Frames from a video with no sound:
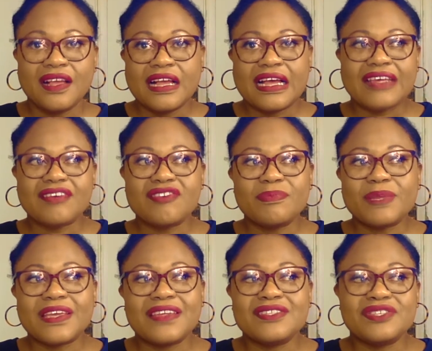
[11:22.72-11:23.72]

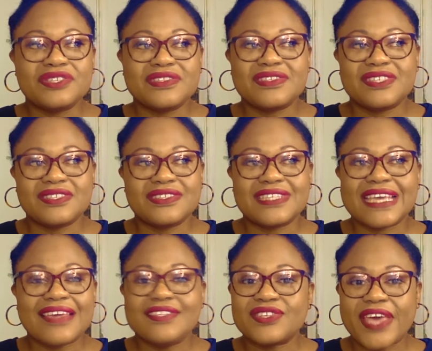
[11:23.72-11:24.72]
get
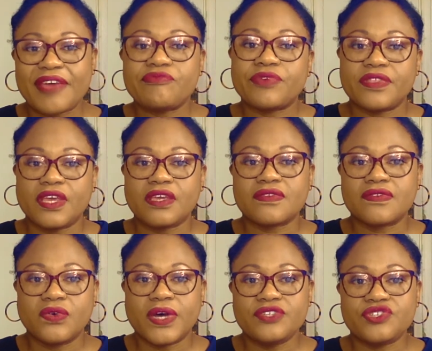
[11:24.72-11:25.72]
into everything.
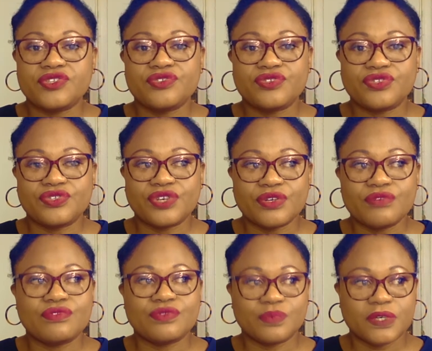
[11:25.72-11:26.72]
So I just
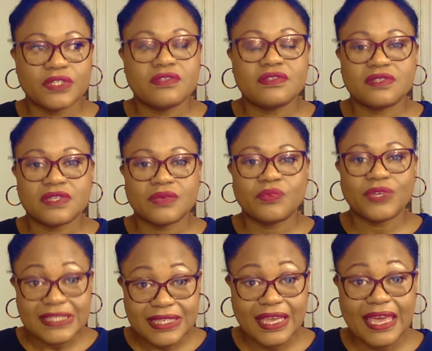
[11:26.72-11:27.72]
chose the ones,
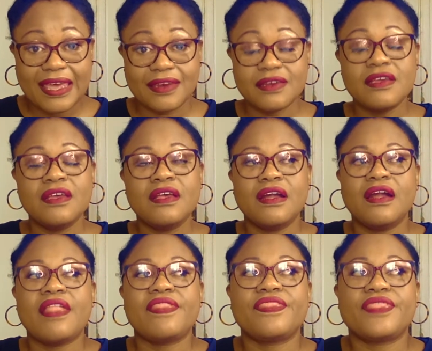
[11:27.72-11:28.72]
once again,
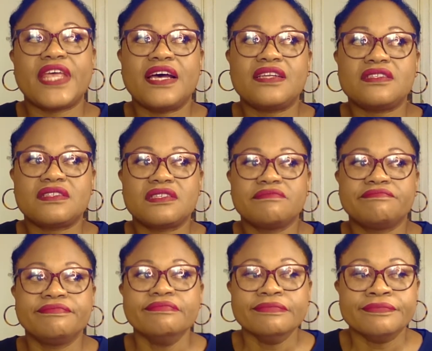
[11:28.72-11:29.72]
that
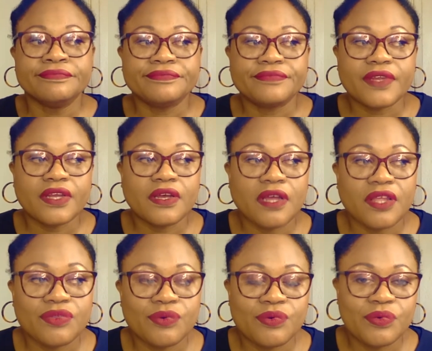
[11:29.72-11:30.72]
I
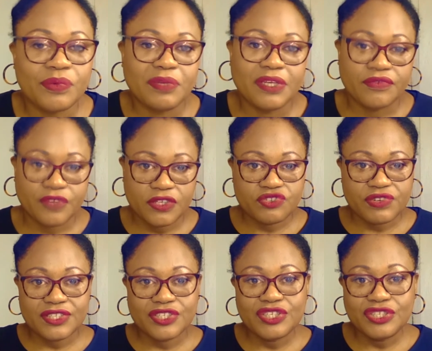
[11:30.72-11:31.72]
thought would be of
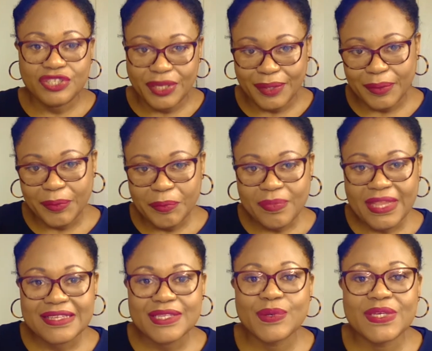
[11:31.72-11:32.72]
interest to you.
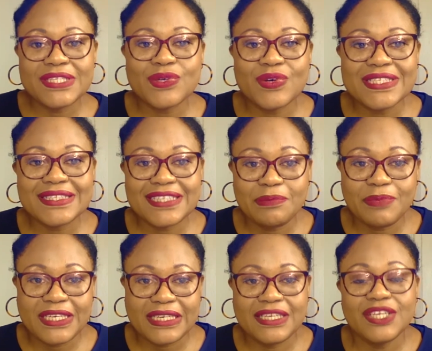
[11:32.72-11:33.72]
So he's got a
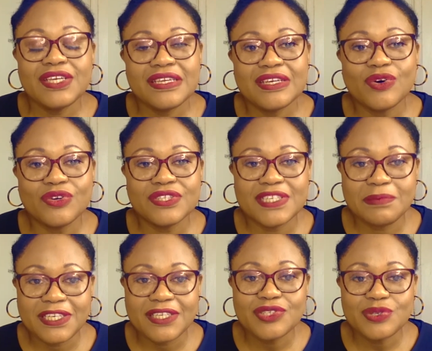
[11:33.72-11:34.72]
CBE. He got a
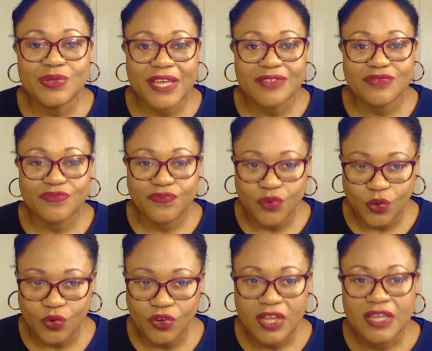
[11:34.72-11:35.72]
CBE in
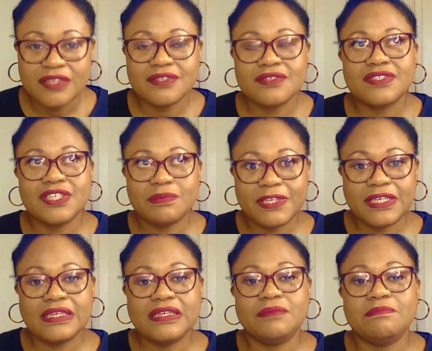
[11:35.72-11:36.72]
2004. So
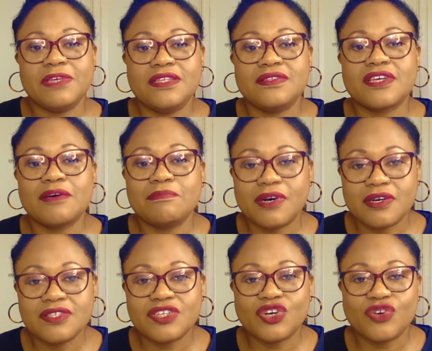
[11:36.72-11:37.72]
CBE means
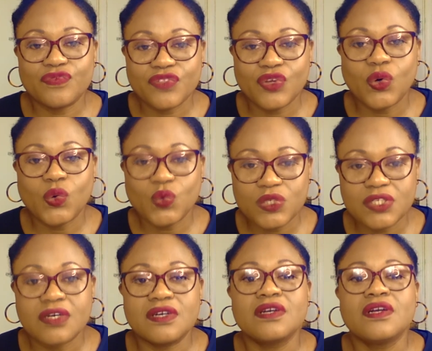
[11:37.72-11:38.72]
Commander of the Order